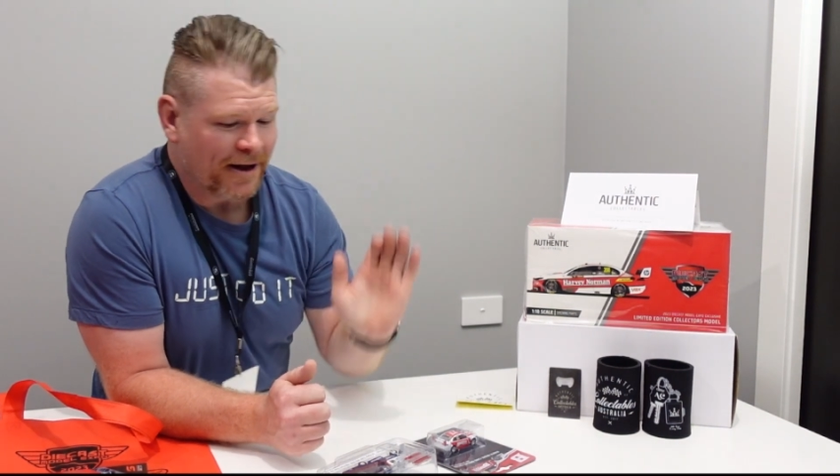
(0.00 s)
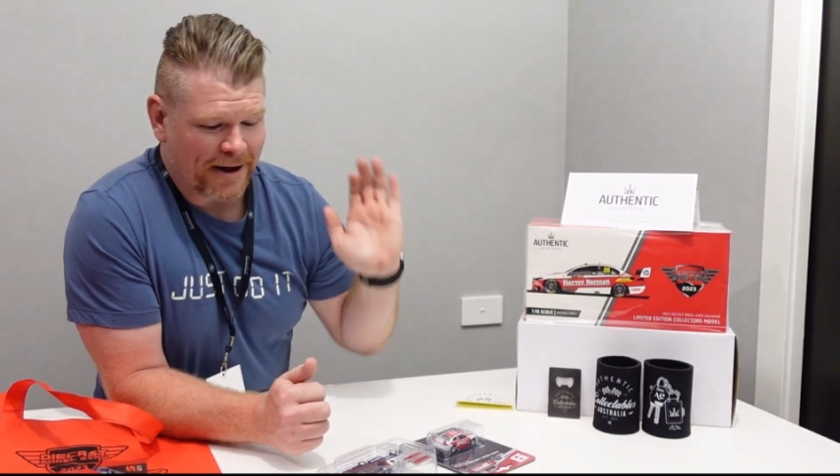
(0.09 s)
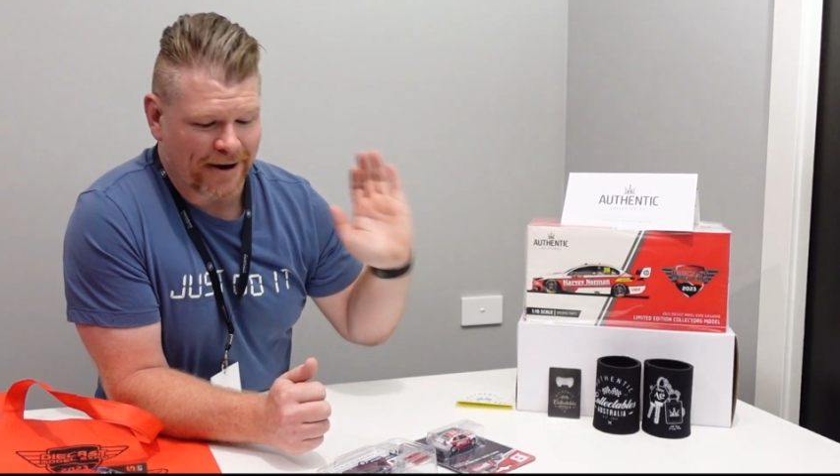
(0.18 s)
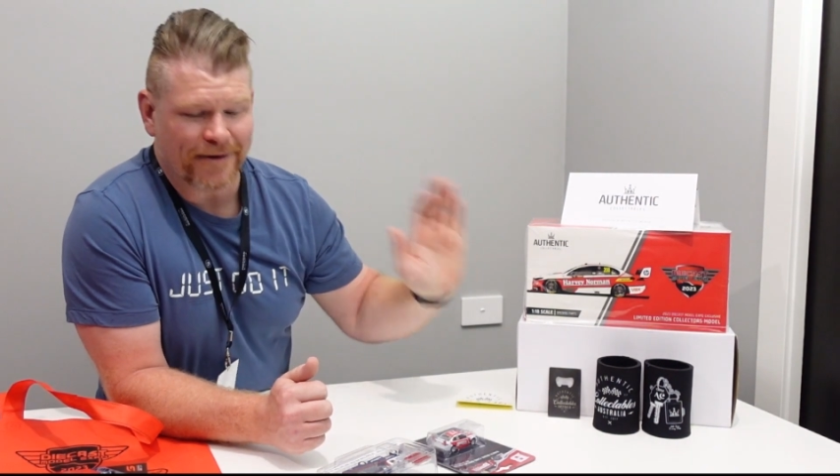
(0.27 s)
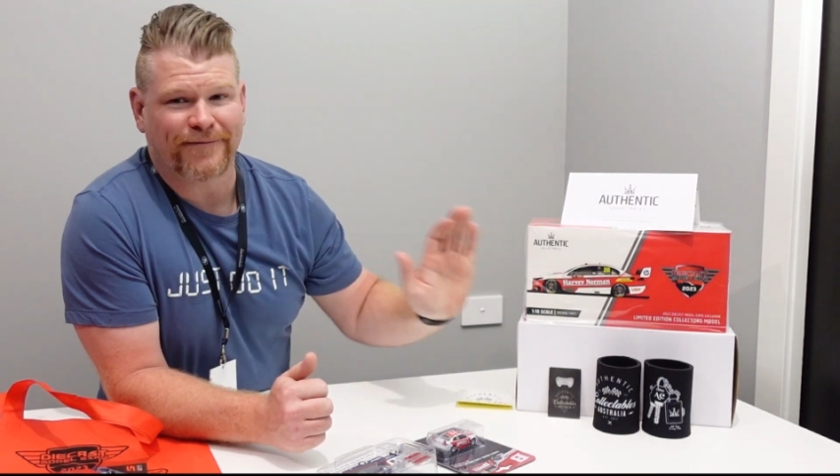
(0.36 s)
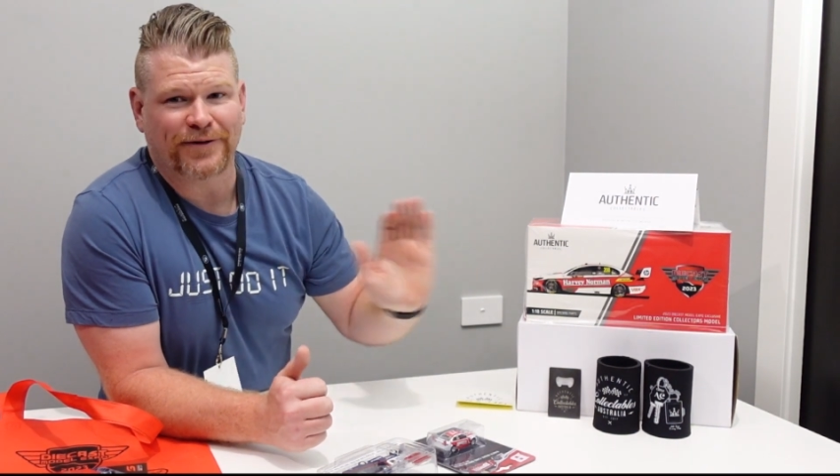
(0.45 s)

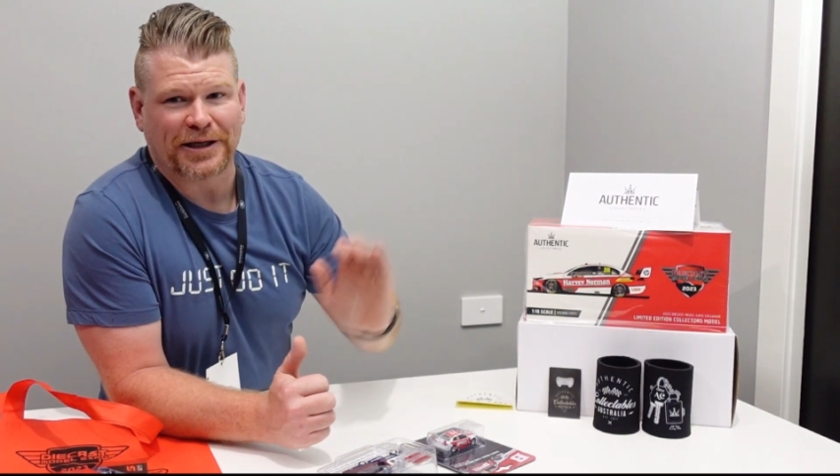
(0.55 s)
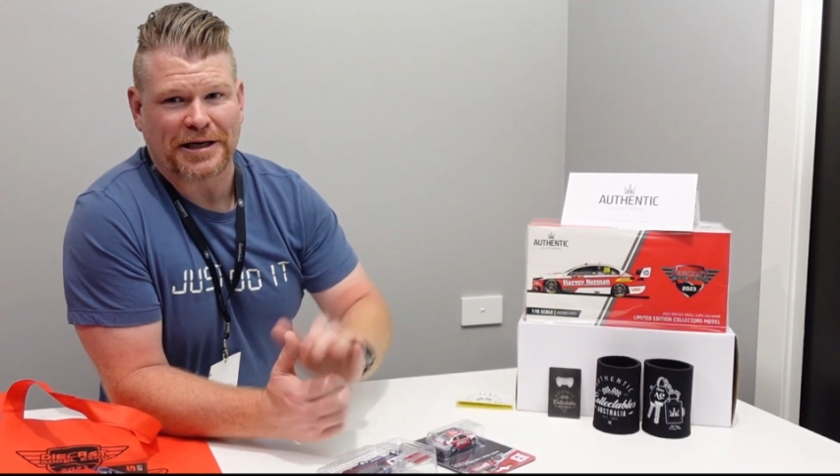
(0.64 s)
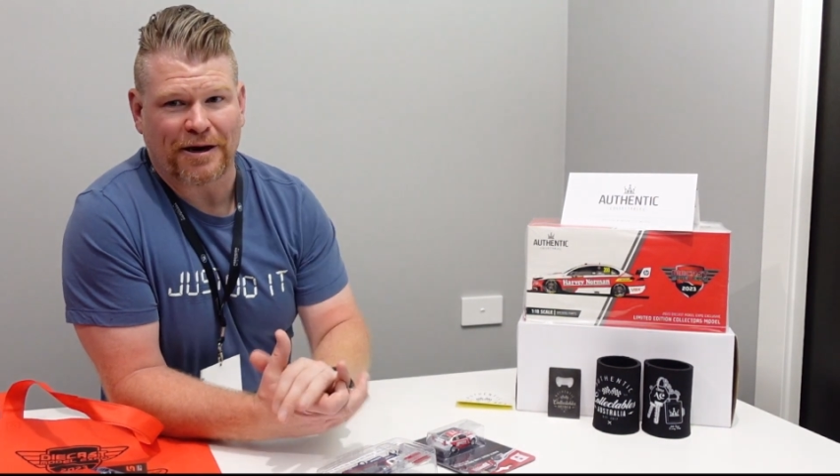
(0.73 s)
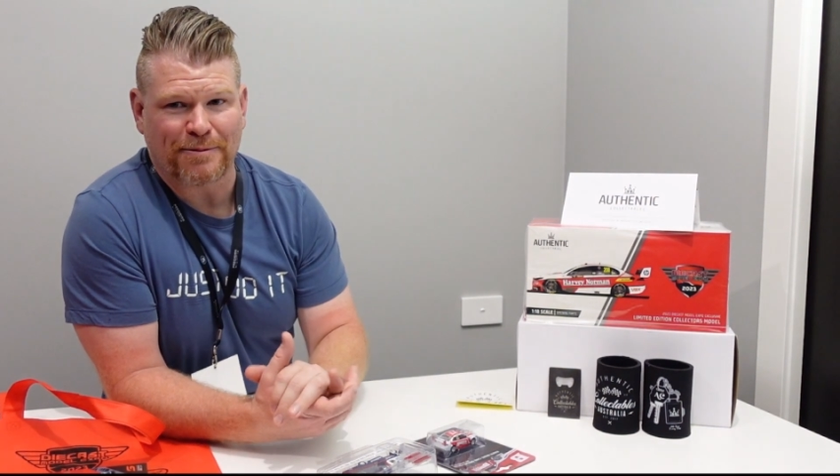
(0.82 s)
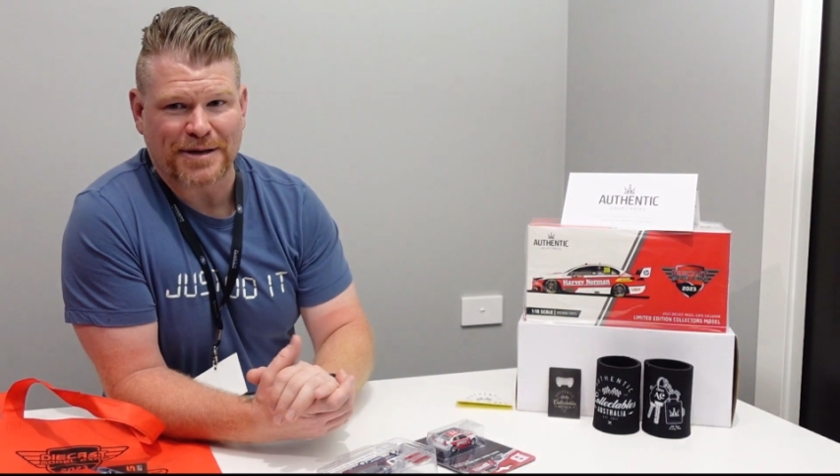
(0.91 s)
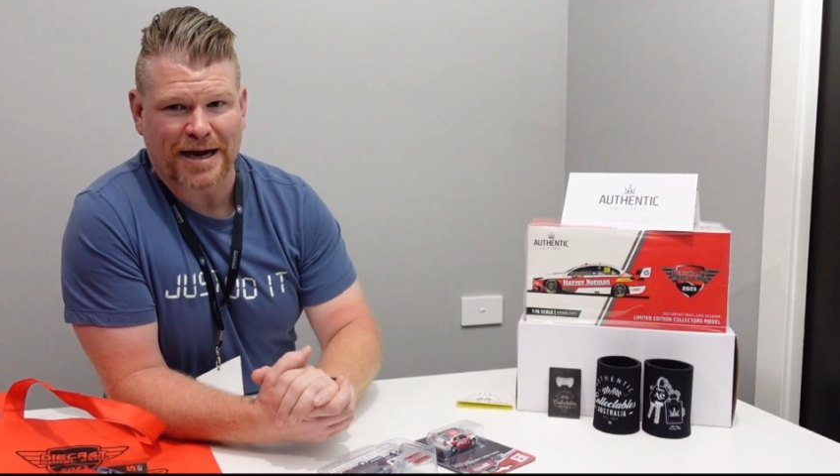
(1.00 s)
Hopefully
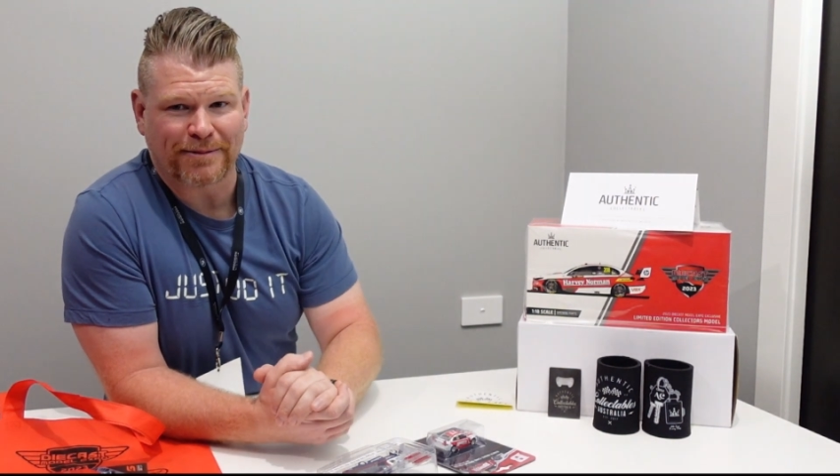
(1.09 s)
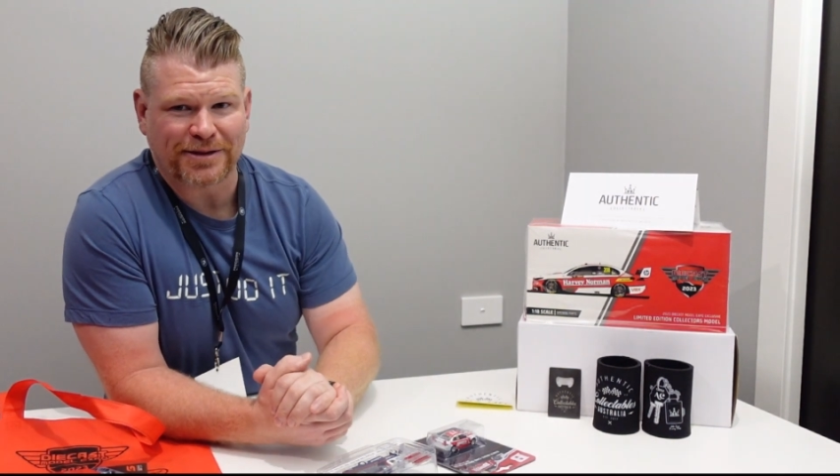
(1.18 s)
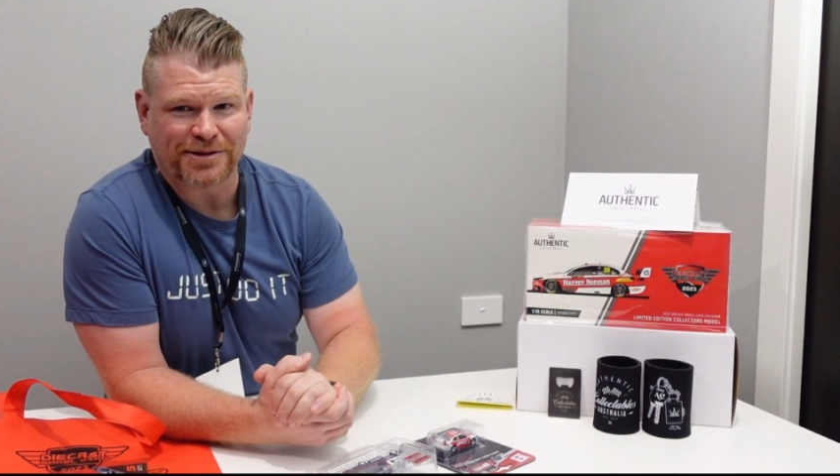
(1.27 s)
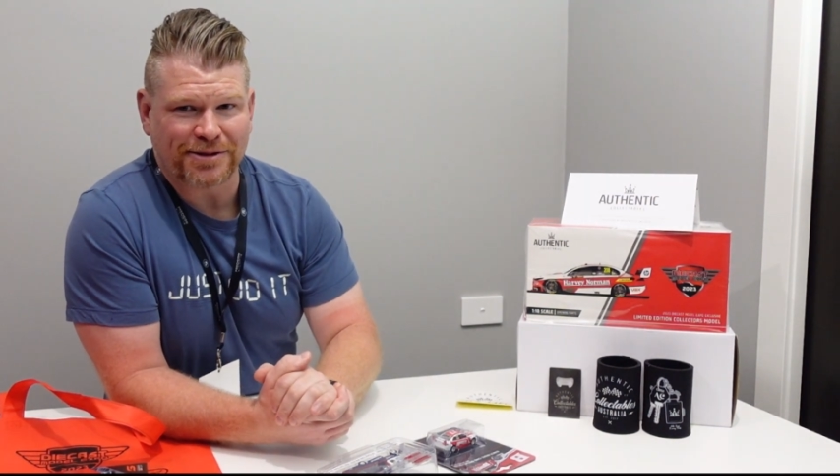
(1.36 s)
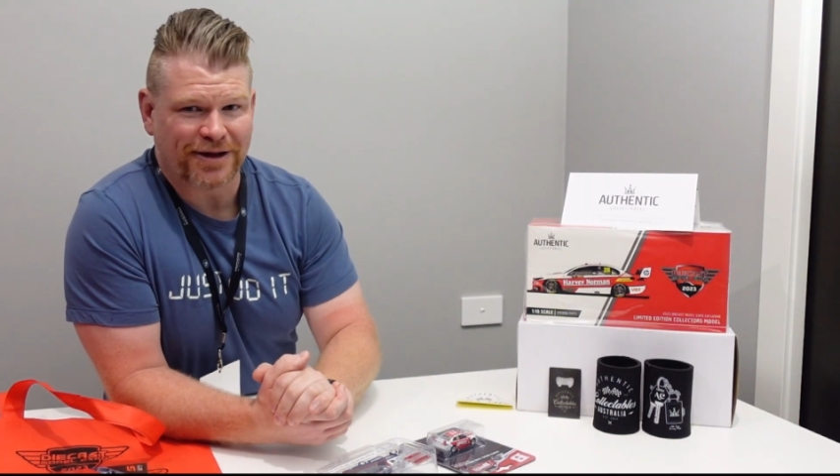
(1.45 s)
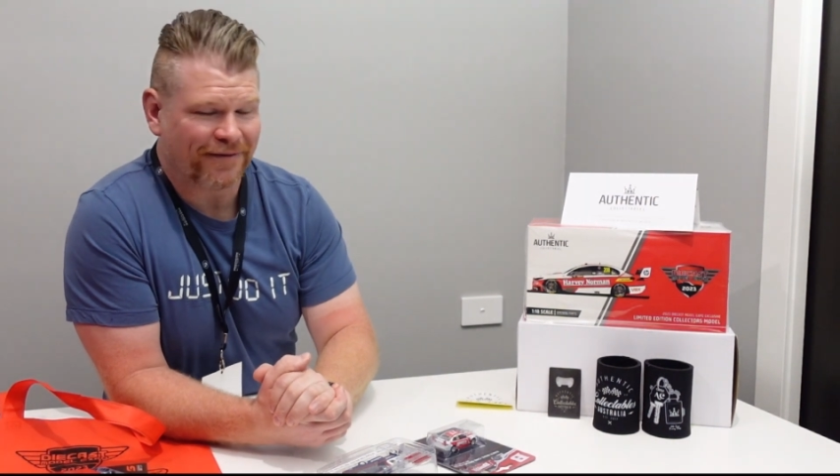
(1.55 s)
I'll be able to
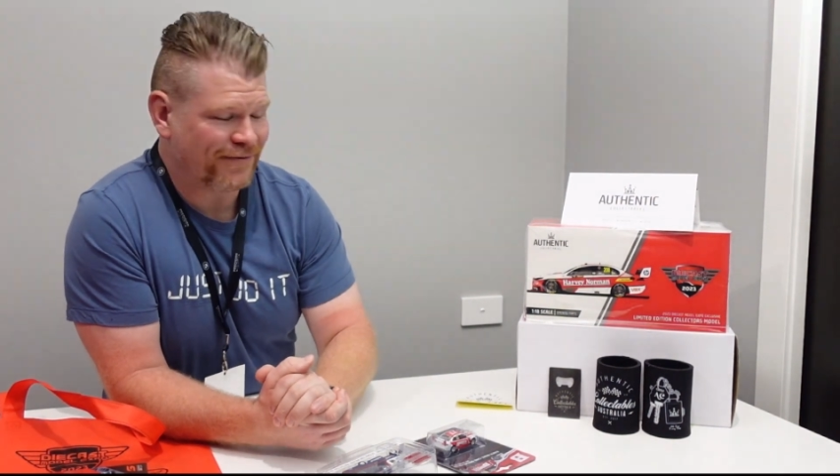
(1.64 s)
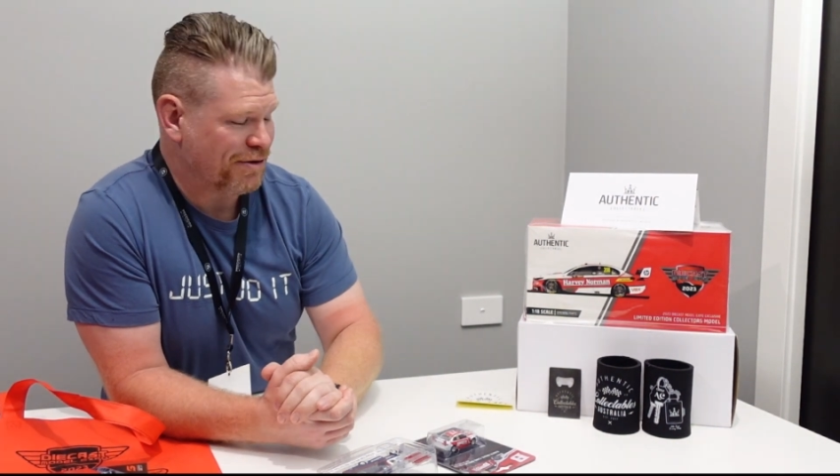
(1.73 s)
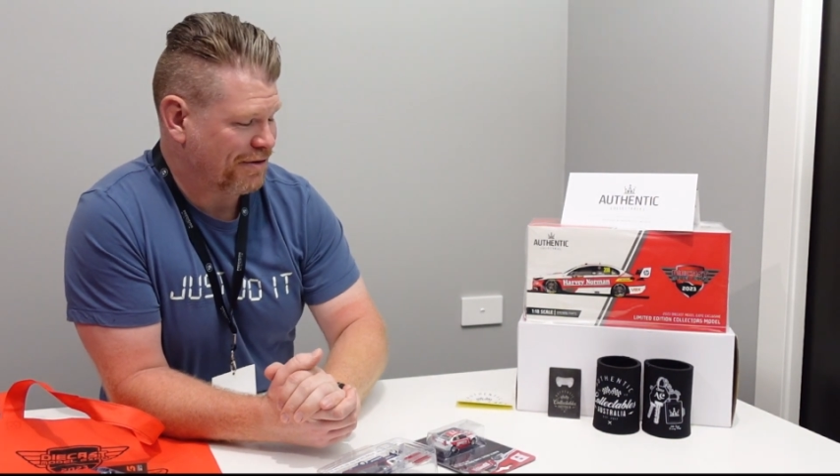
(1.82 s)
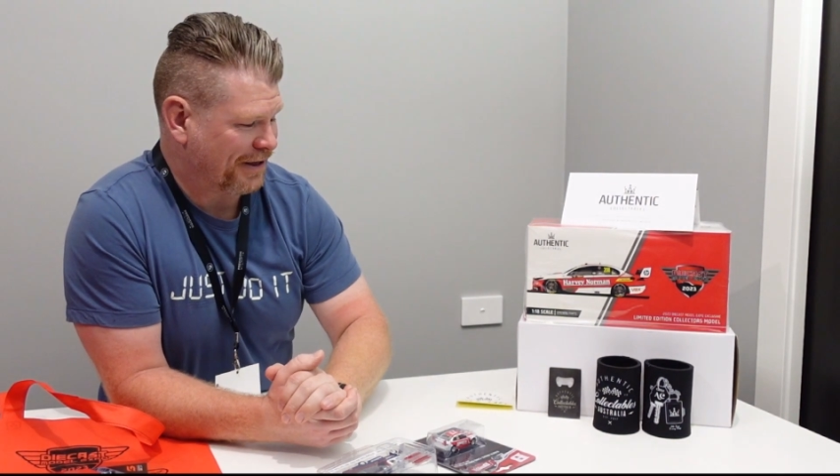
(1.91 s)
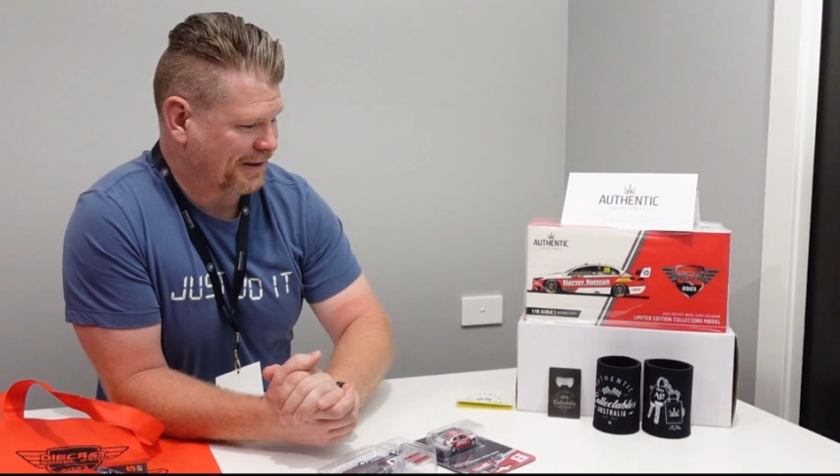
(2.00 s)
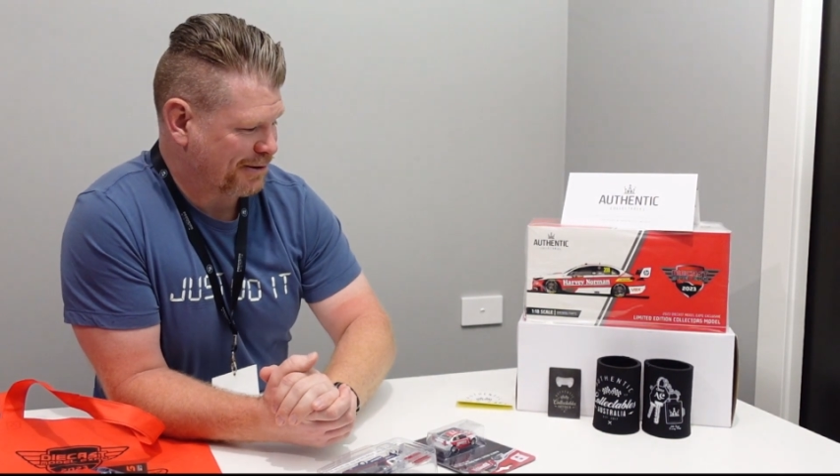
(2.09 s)
do a few
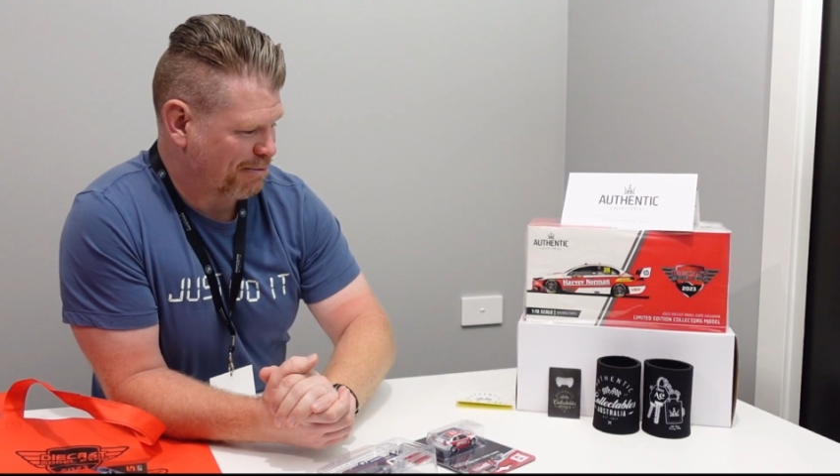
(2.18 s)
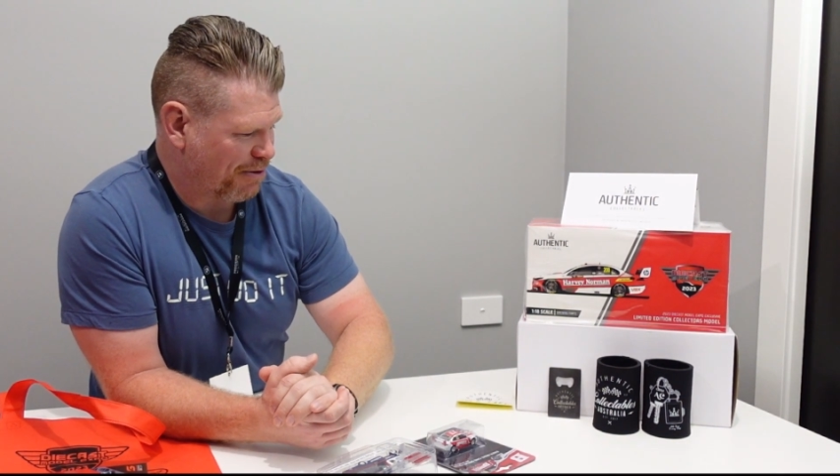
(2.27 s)
things